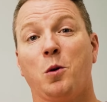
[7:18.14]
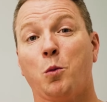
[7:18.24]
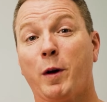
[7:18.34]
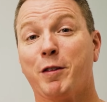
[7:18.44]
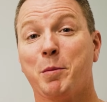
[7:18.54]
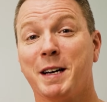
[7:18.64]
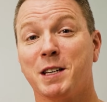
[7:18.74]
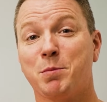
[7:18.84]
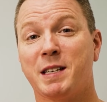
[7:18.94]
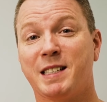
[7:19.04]
One of the
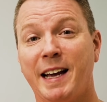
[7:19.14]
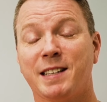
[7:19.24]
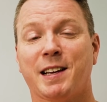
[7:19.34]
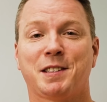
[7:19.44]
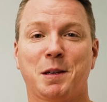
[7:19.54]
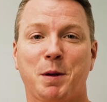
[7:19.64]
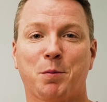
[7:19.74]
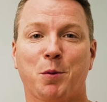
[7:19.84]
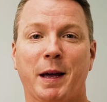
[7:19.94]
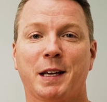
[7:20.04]
biggest mistakes I see
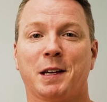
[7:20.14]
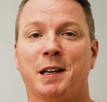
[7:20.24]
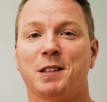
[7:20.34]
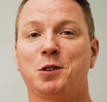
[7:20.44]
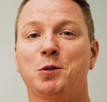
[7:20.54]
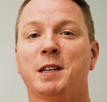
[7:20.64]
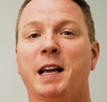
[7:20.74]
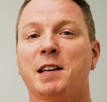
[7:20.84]
people making is using